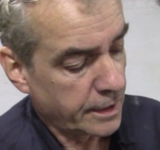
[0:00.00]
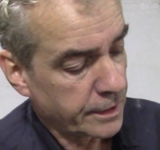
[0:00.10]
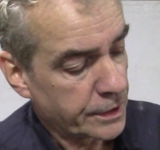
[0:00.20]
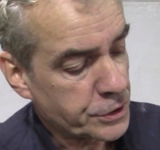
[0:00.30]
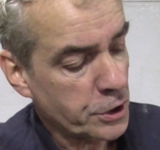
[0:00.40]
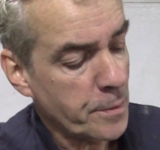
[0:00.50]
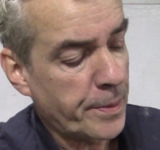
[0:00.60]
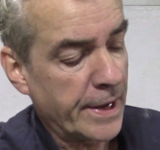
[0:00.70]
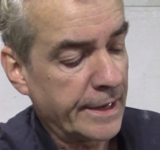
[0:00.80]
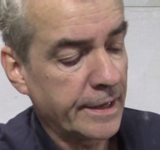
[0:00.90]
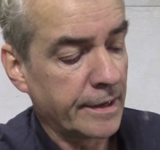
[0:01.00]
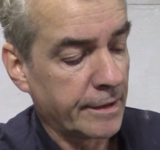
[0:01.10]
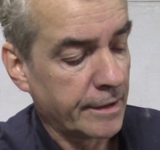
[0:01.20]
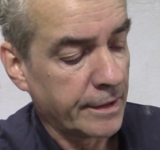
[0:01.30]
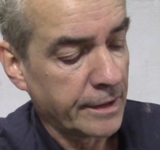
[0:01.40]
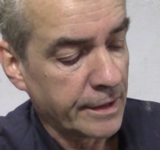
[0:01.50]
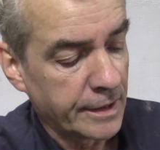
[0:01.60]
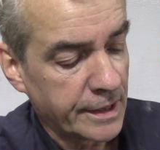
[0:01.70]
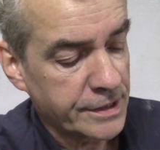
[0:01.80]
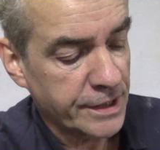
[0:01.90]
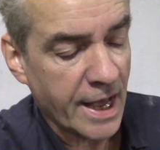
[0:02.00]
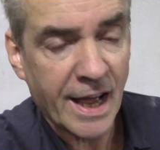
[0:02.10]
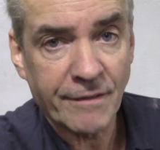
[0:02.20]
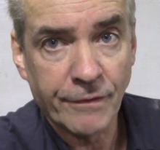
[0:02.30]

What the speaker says: the 2-pin is the arc